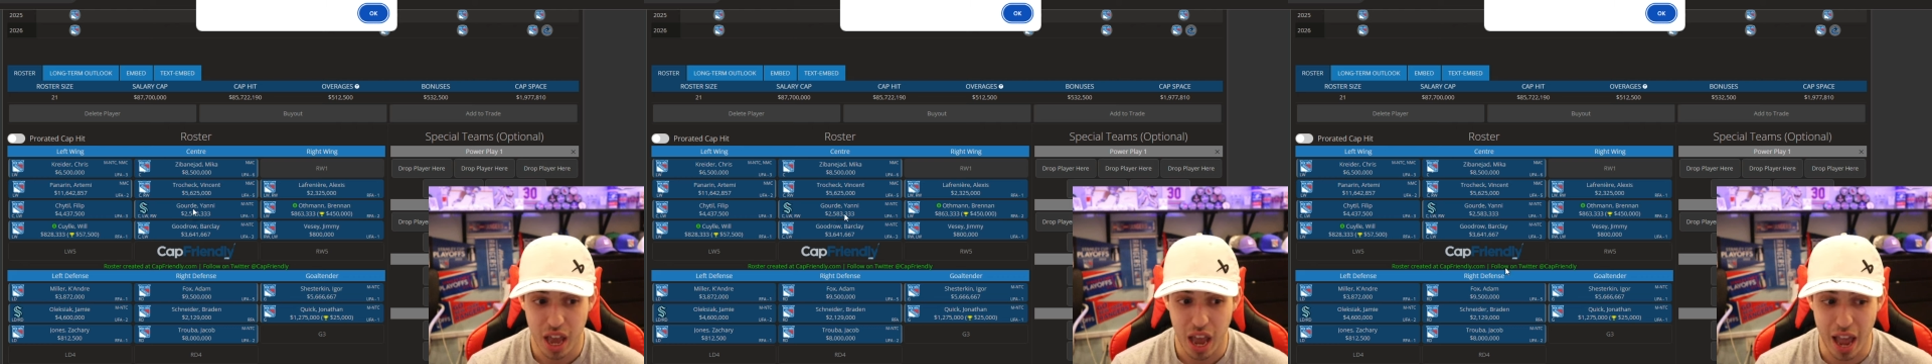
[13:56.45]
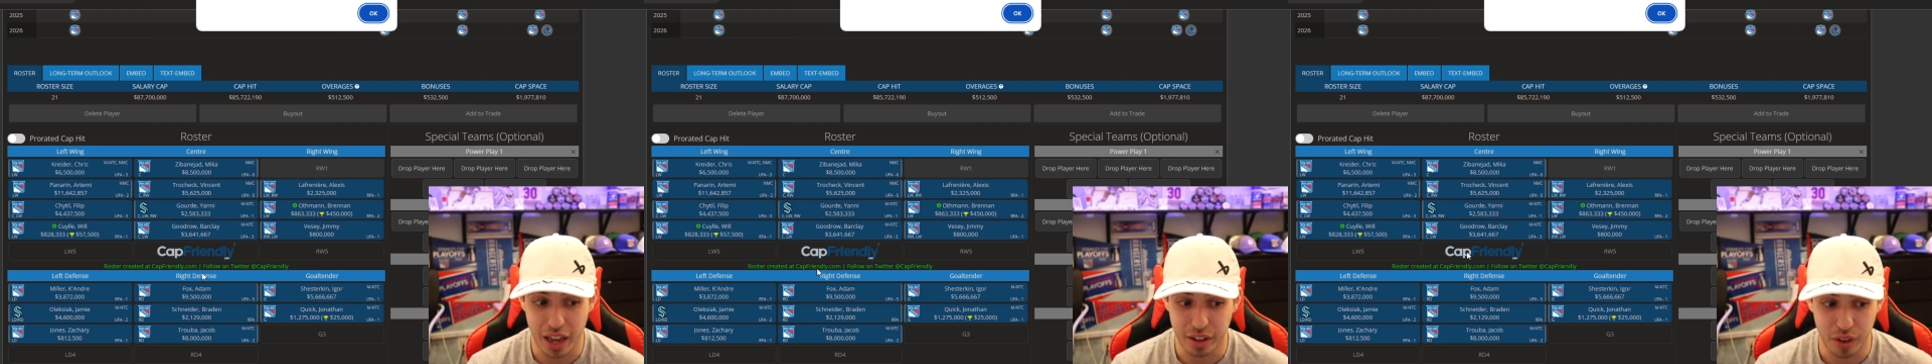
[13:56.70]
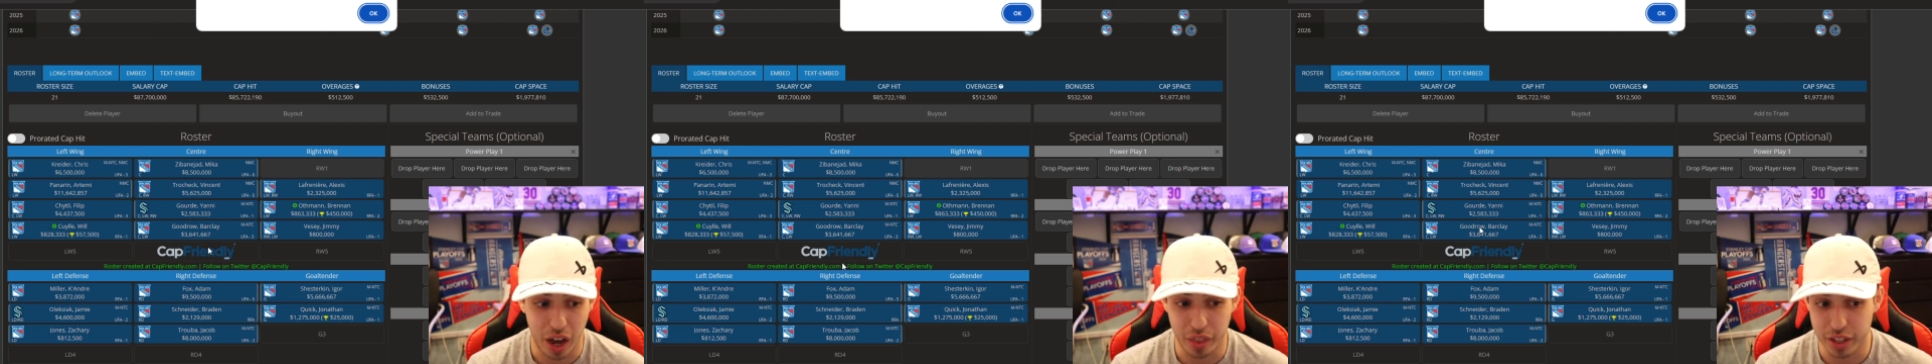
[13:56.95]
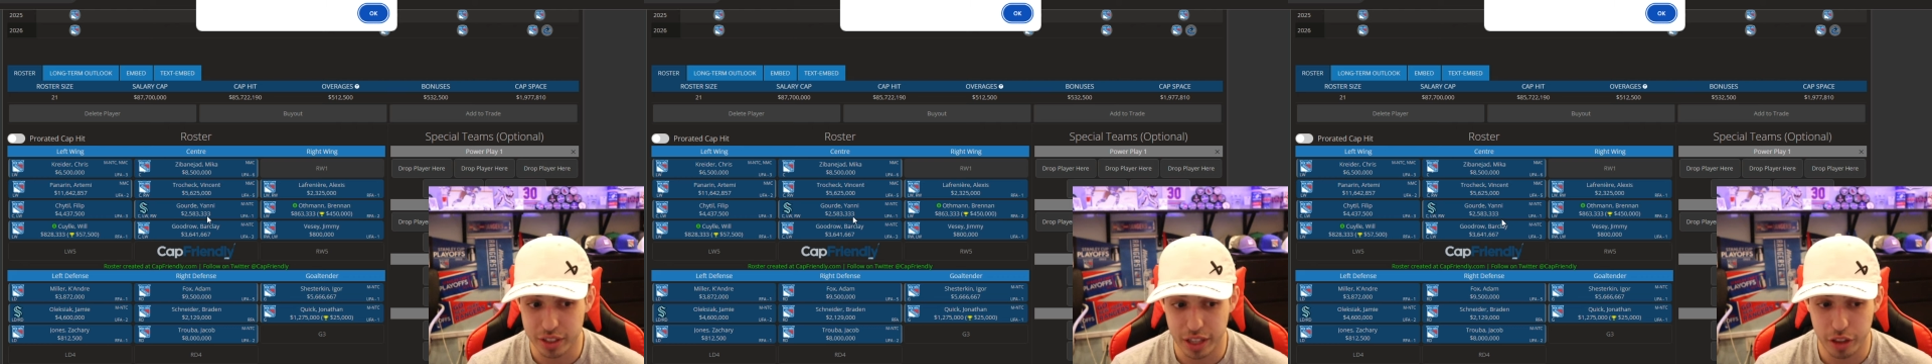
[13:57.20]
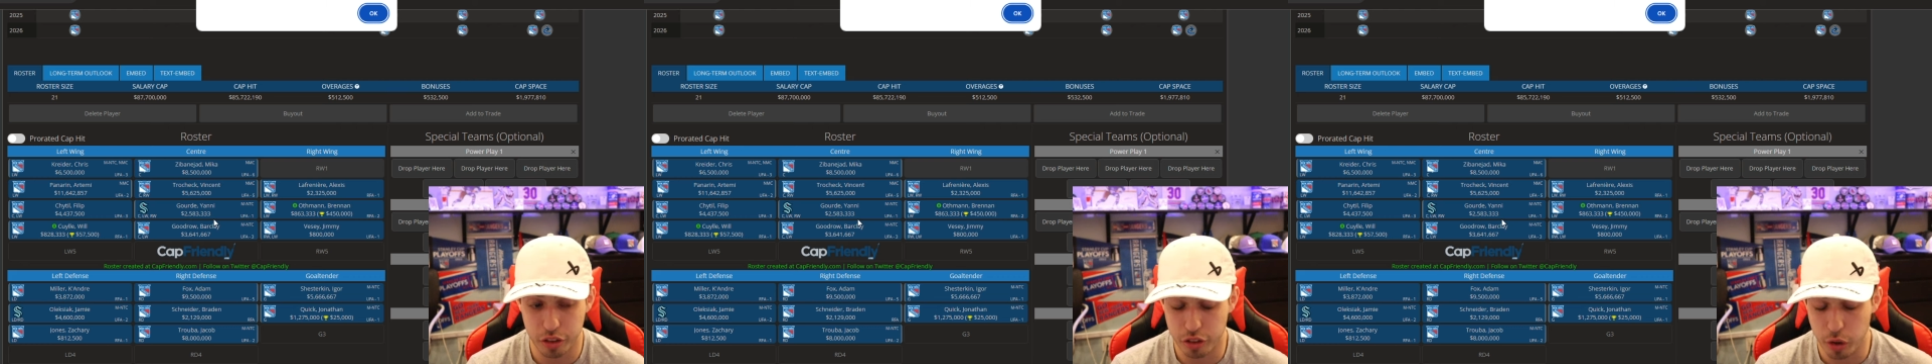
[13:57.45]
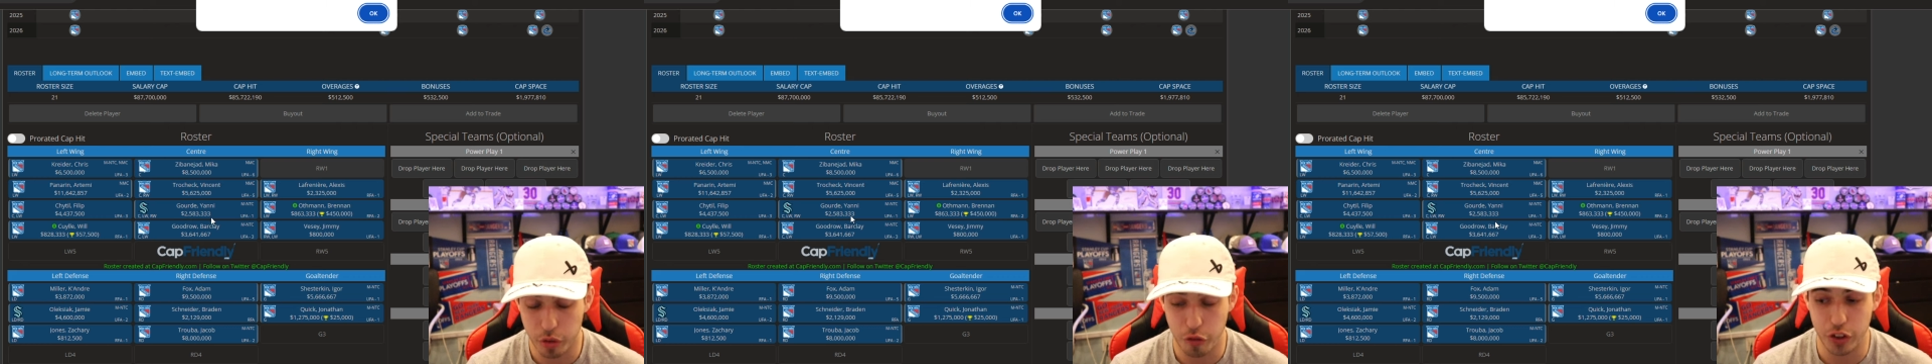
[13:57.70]
and I think these
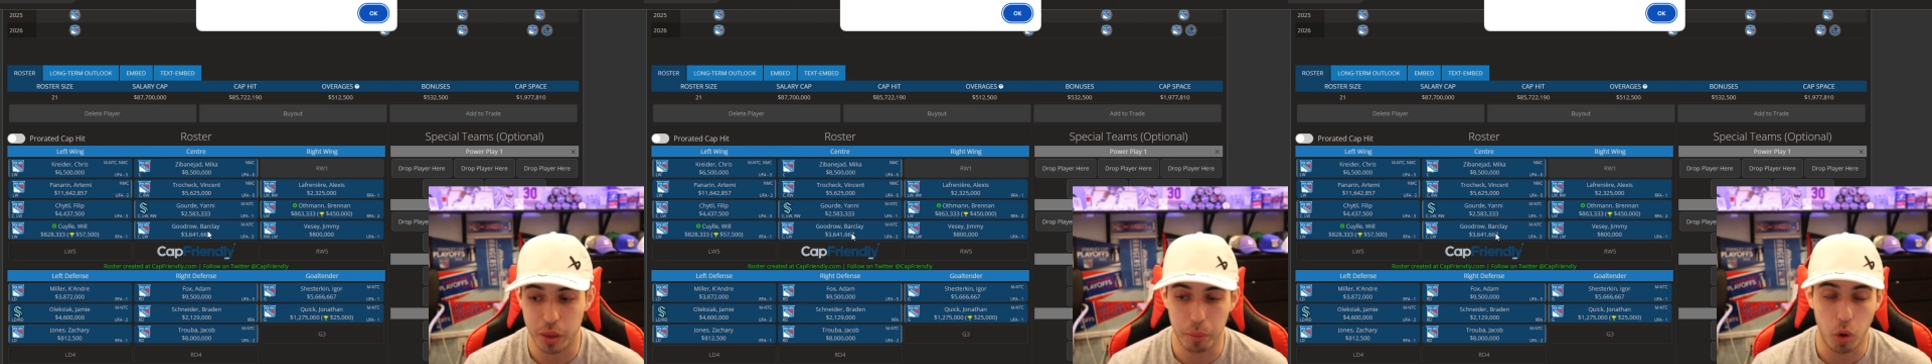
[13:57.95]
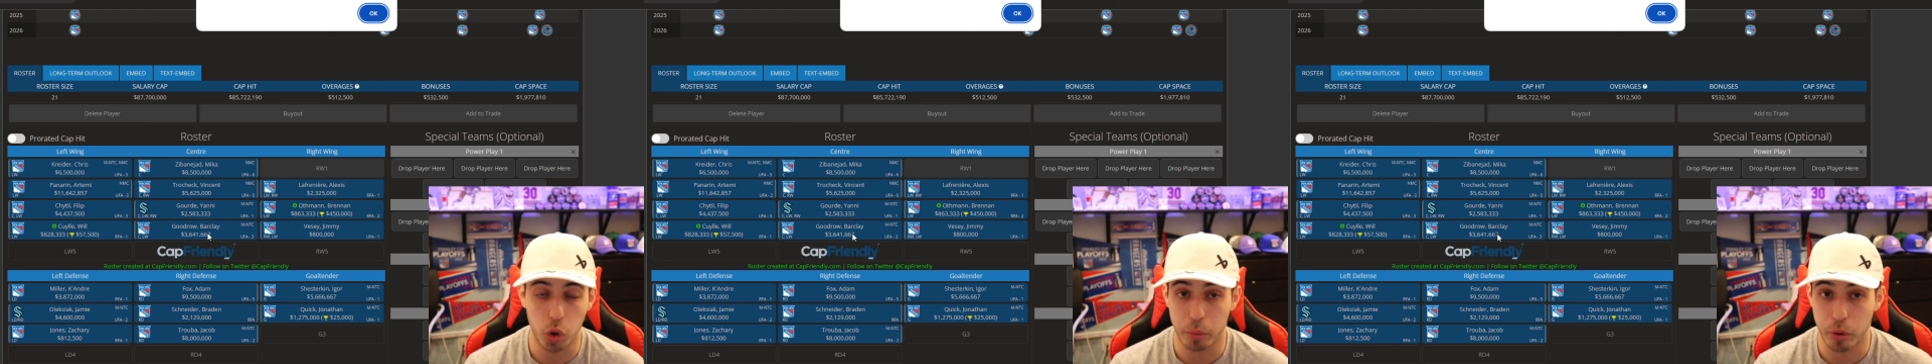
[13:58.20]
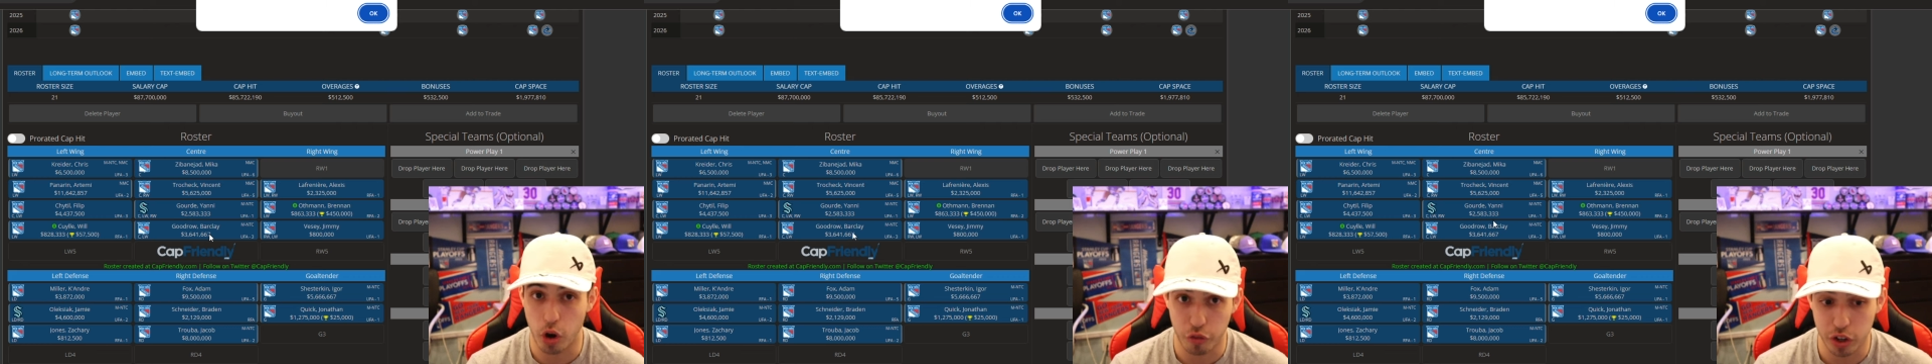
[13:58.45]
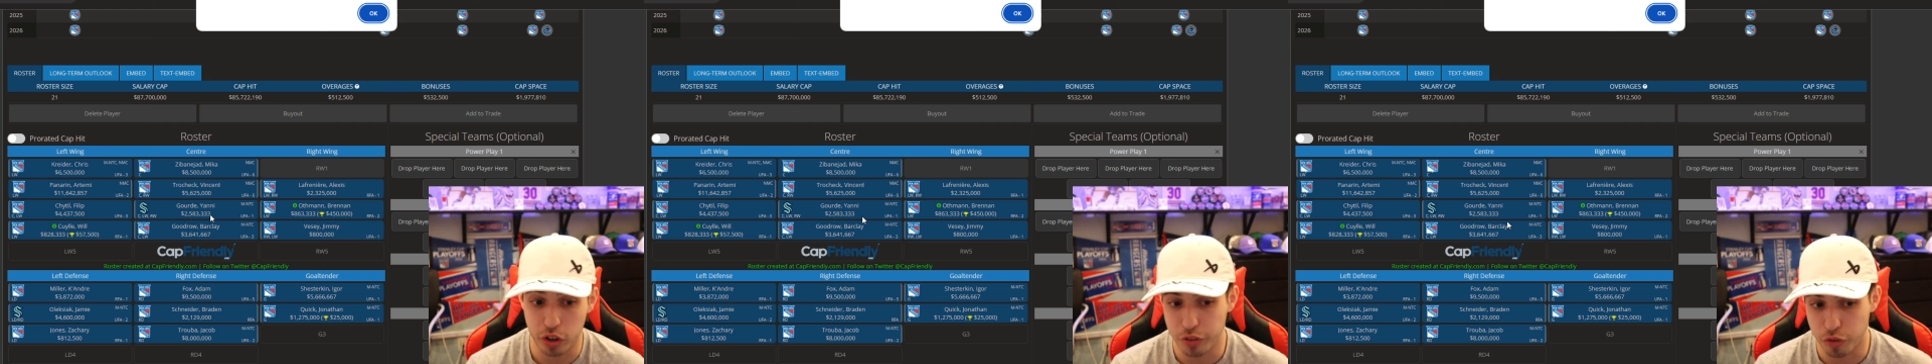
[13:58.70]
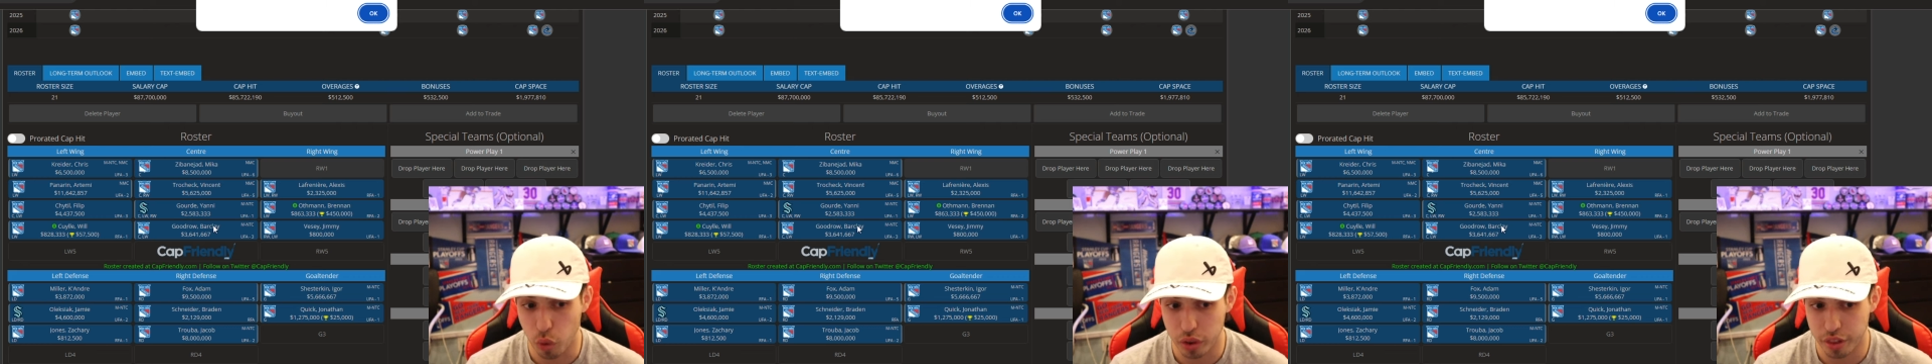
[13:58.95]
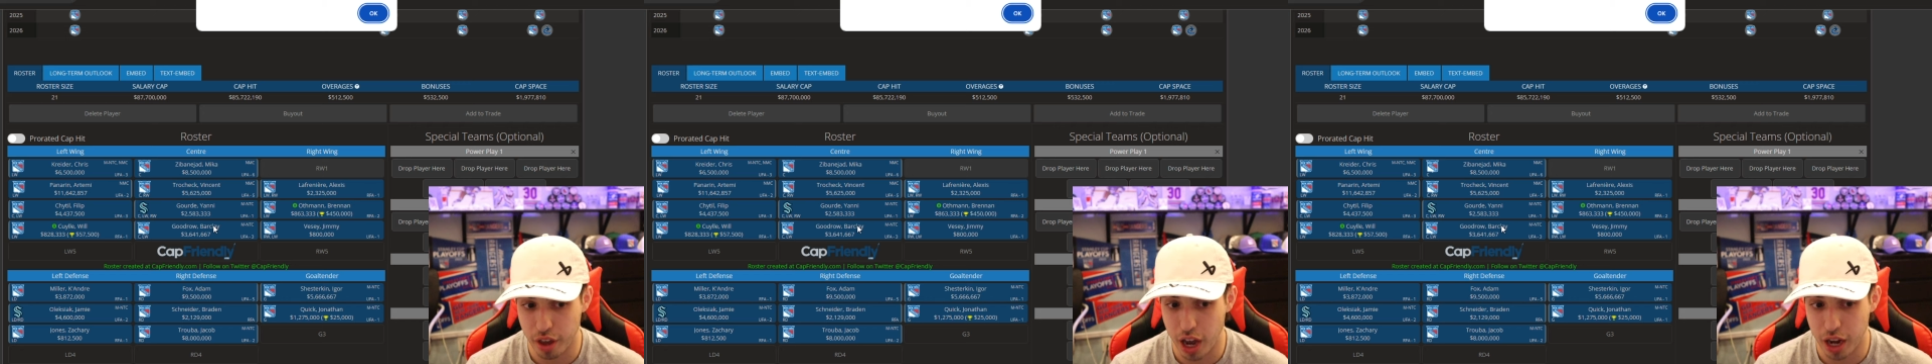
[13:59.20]
two would fit the mold perfectly for
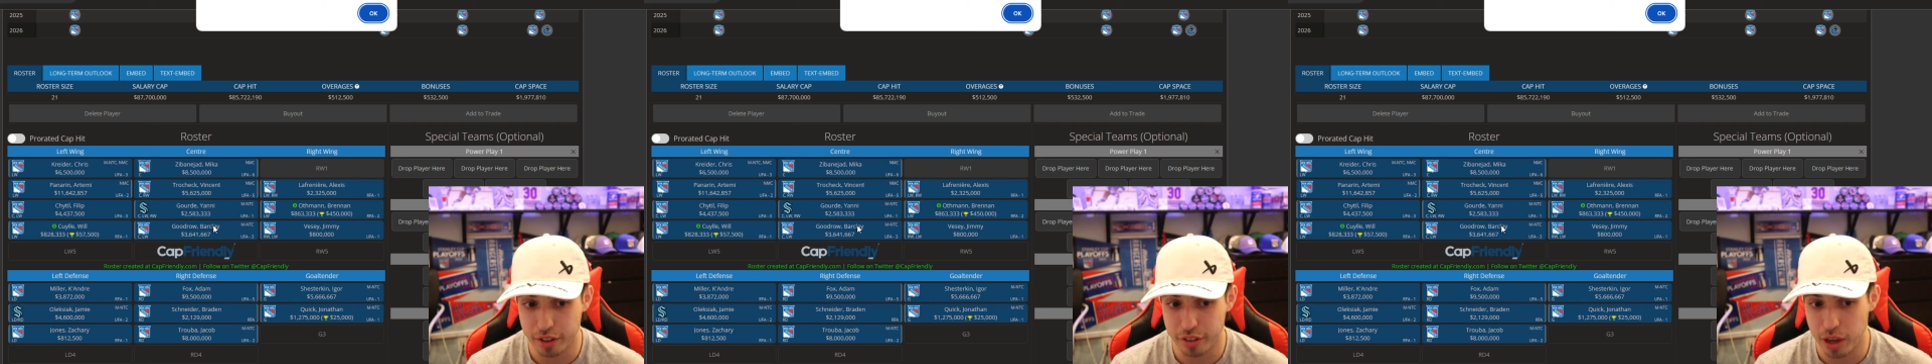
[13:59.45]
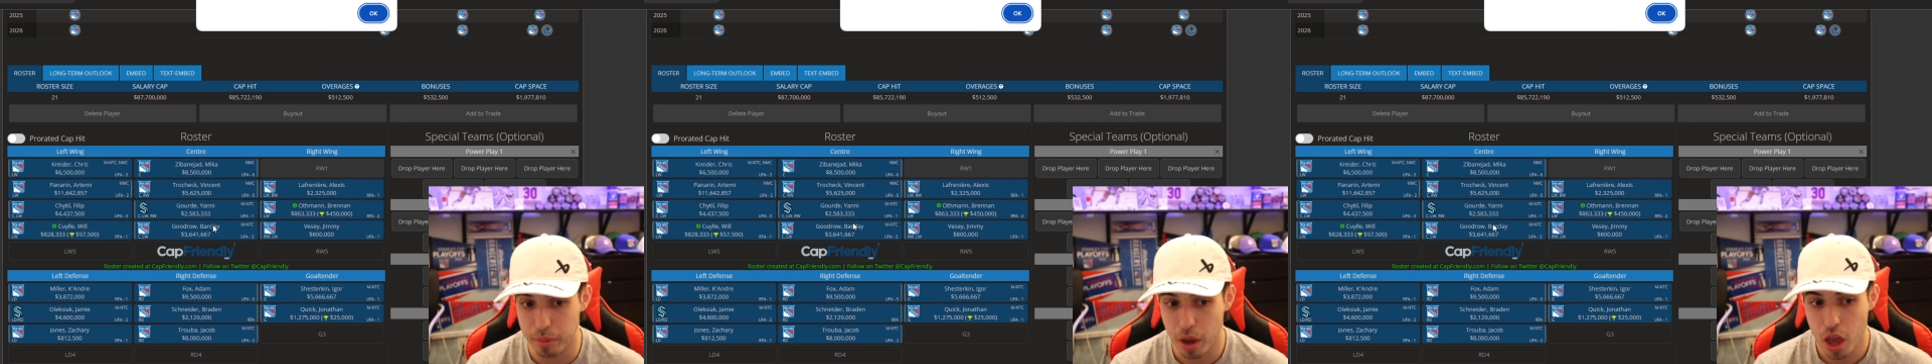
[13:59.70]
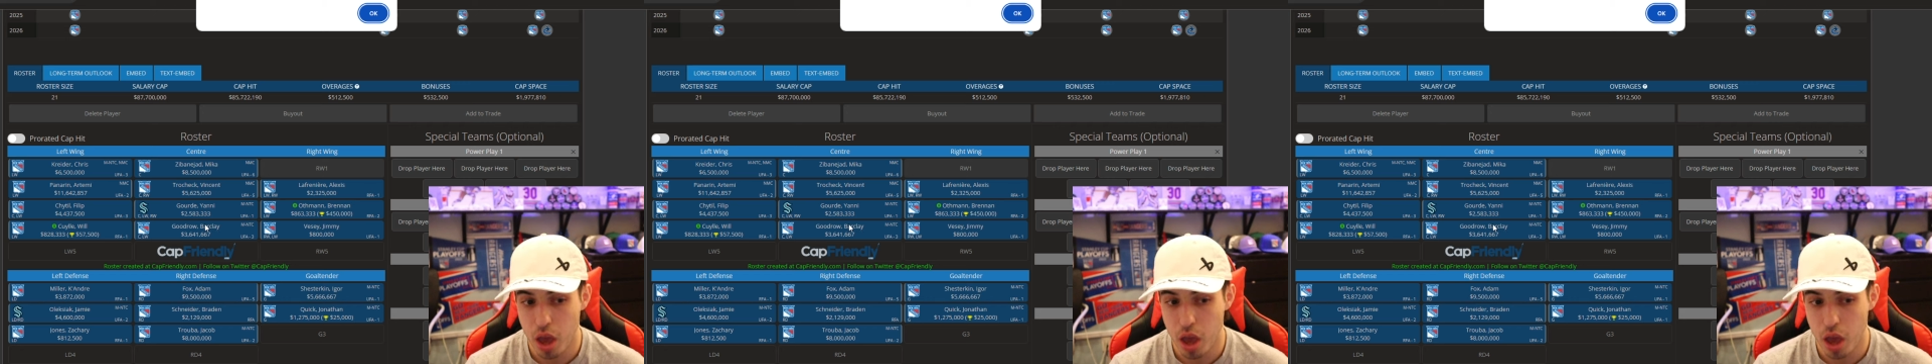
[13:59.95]
this hockey team.